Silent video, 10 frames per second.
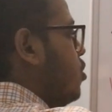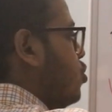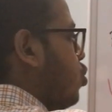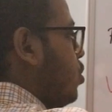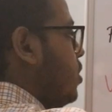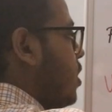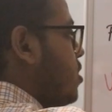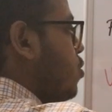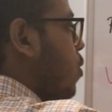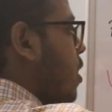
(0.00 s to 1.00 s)
So
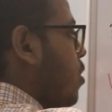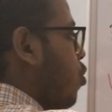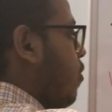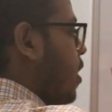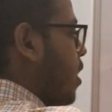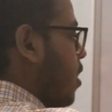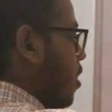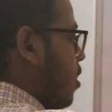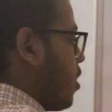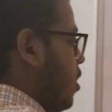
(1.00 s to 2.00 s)
this one over
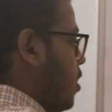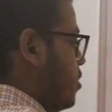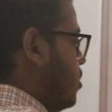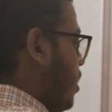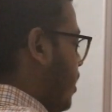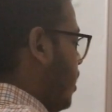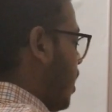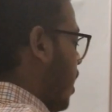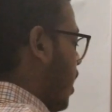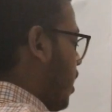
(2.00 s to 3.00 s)
here is the
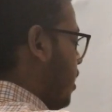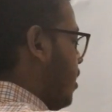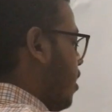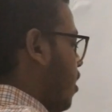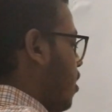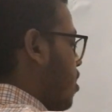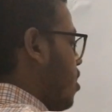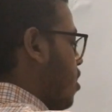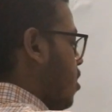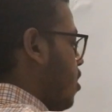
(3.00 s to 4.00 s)
ulnar
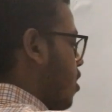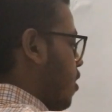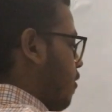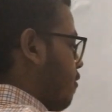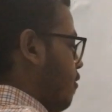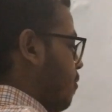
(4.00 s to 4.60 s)
nerve.